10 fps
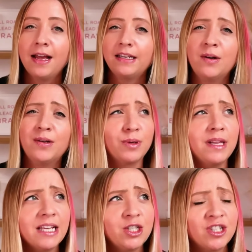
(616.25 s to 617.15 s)
Now, it's really
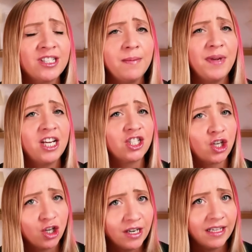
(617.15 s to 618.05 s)
interesting because
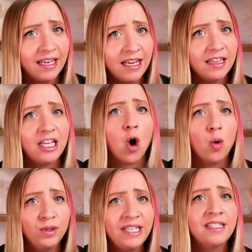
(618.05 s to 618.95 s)
currently the
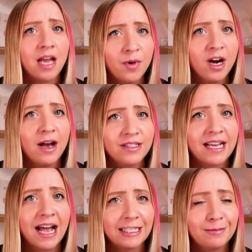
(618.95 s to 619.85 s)
only Summer House
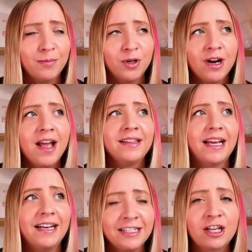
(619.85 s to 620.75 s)
cast member
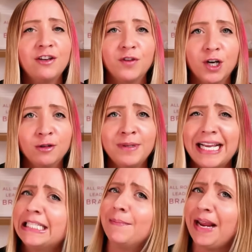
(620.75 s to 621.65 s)
that is confirmed
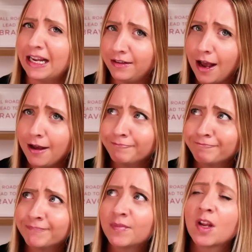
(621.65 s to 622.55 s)
is Amanda,
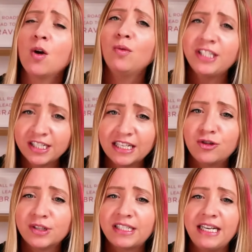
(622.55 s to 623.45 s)
which is
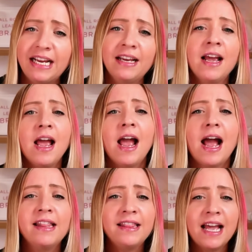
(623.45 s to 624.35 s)
interesting.
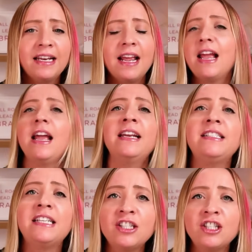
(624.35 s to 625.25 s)
And then, in
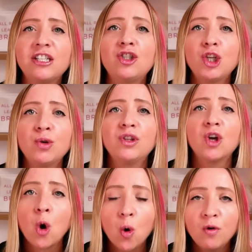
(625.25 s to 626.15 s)
addition to the
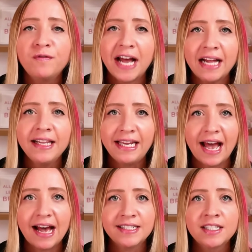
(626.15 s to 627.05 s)
whole Valley
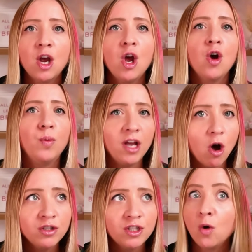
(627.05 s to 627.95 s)
cast, we
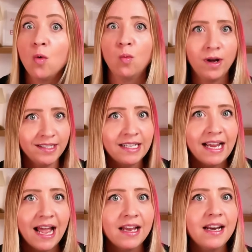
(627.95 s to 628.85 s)
also, once
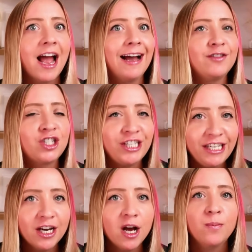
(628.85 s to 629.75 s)
again, have
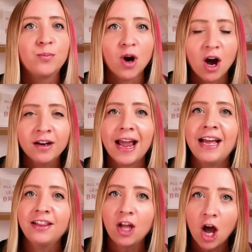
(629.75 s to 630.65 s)
Sheena, Brock,
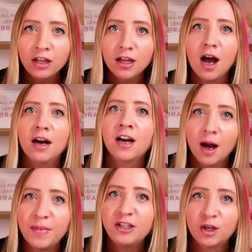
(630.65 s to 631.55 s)
and Lala
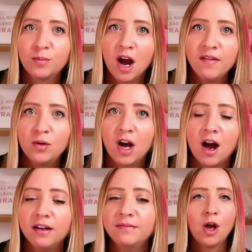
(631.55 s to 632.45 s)
coming to
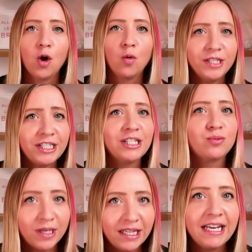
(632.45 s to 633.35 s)
BravoCon, which is
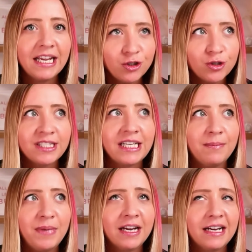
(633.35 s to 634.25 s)
really interesting
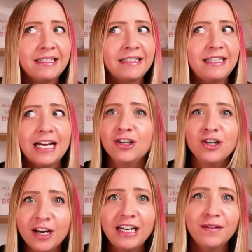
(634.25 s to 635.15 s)
because they're
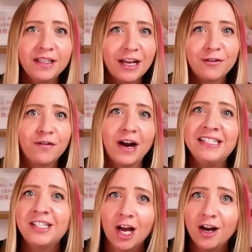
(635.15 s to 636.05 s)
not even like
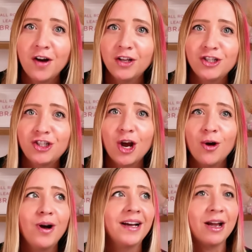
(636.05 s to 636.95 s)
friends of on the
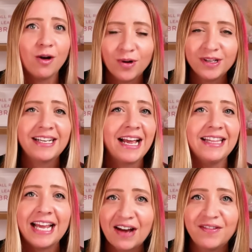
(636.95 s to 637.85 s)
show. Once again,
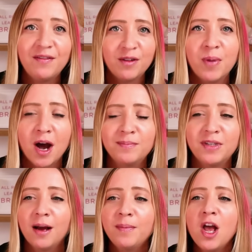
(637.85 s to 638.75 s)
they haven't even popped
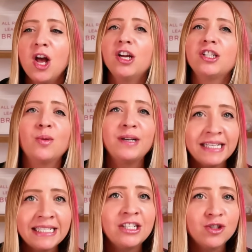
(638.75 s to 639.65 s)
up. So it
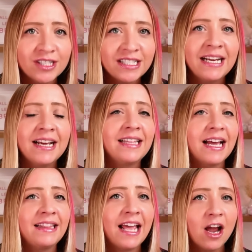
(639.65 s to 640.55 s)
is interesting
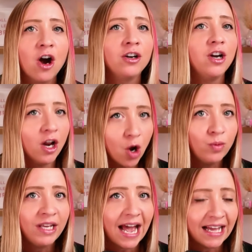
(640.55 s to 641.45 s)
that they are not
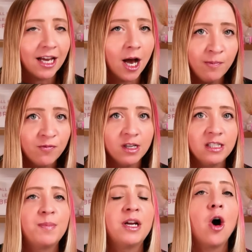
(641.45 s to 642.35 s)
only at the
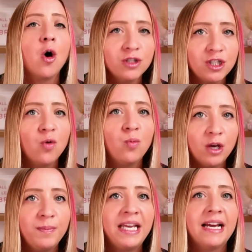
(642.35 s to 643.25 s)
upfronts, but also
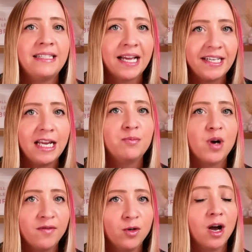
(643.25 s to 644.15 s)
will be attending
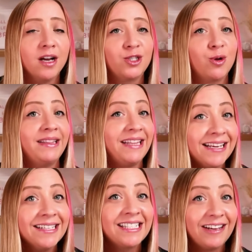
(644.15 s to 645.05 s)
BravoCon. So I think
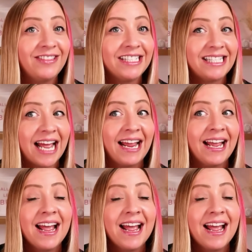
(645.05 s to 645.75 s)
it's safe to say